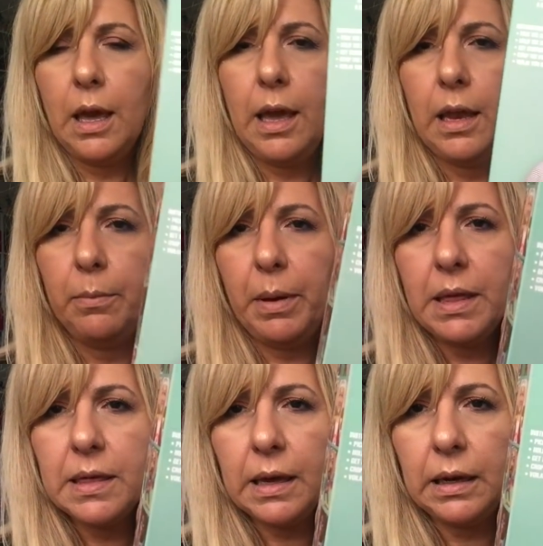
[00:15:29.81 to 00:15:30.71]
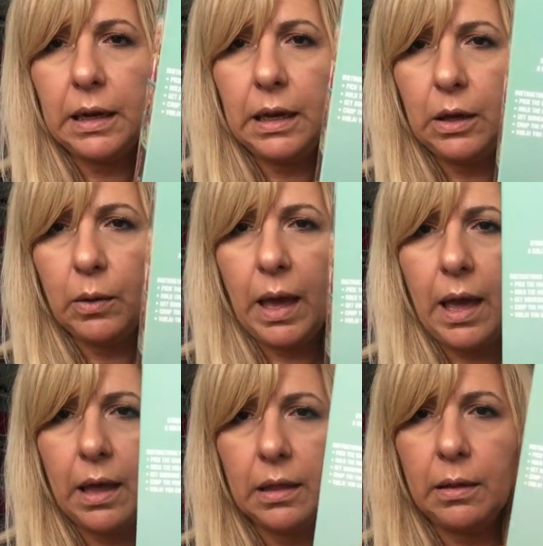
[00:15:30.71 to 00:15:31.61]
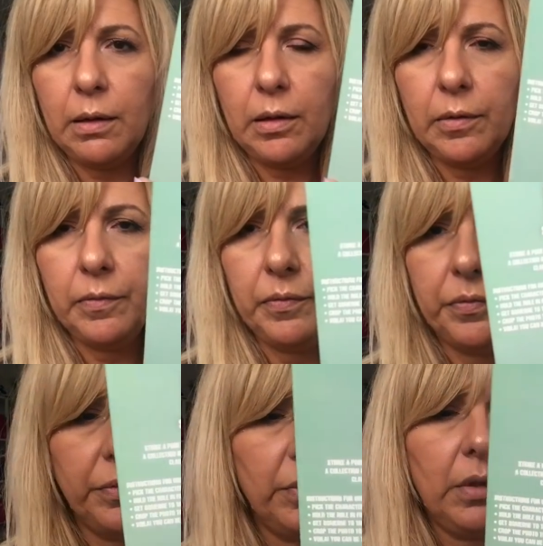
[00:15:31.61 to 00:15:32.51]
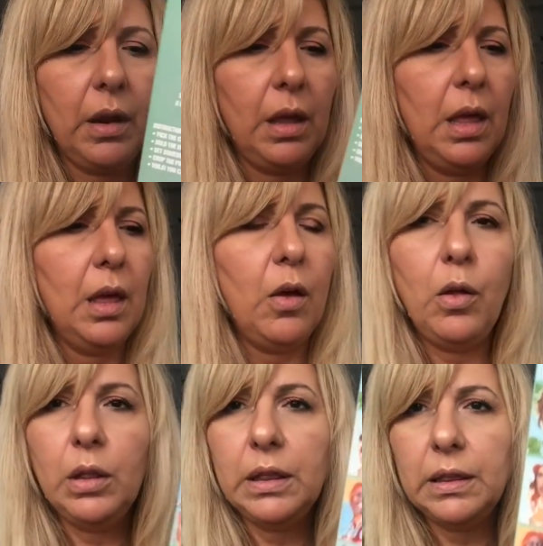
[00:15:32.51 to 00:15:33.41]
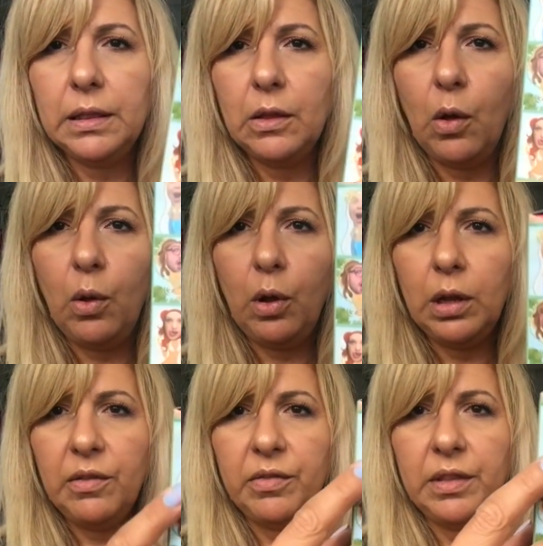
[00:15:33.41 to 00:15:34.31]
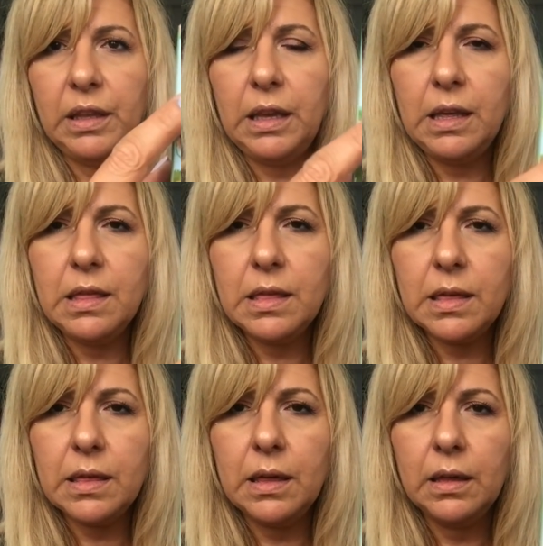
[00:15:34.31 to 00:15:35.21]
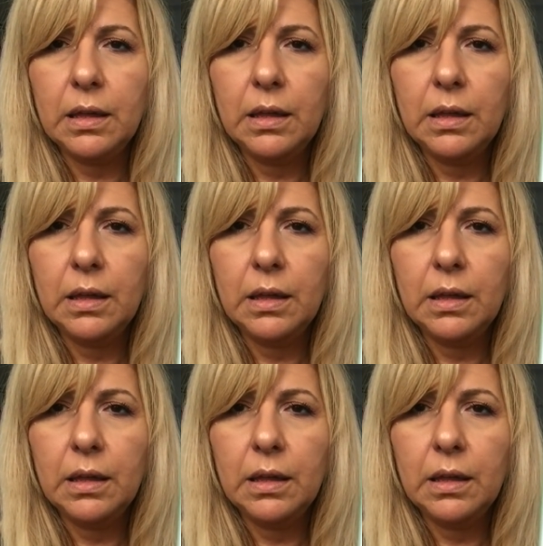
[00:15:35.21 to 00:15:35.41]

And basically you get the all, all of these